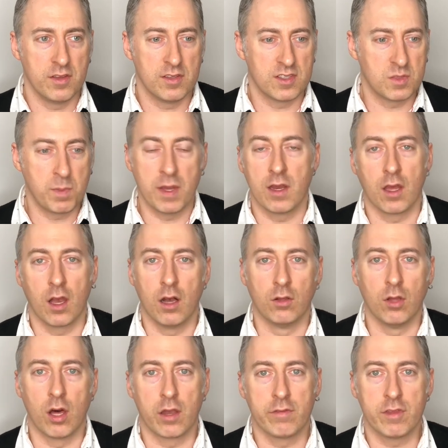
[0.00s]
spending a
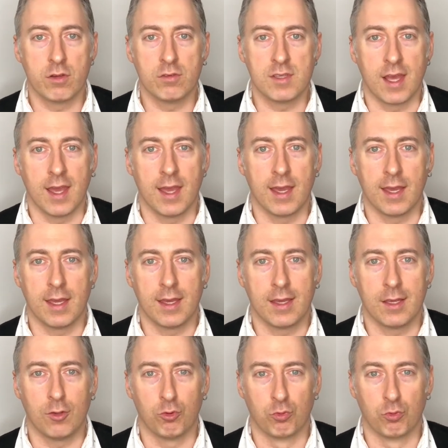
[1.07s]
lot of their day